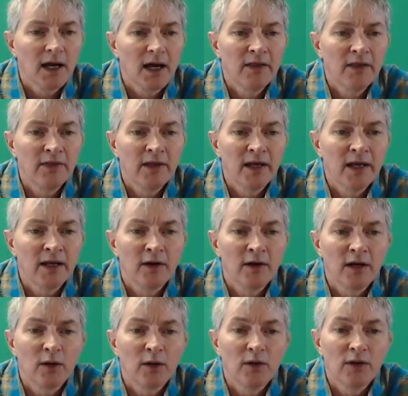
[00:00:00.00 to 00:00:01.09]
And then
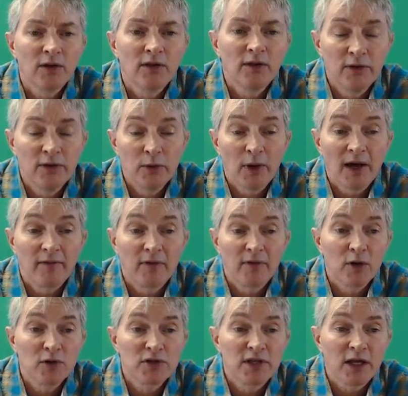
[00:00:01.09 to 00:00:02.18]
you have
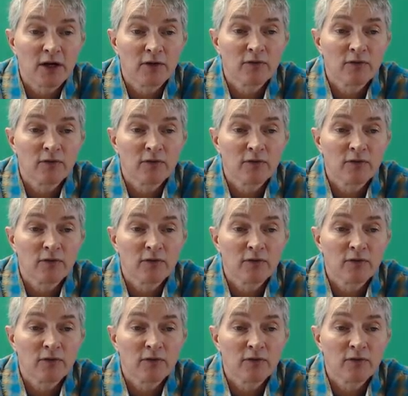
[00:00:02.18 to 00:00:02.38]
those that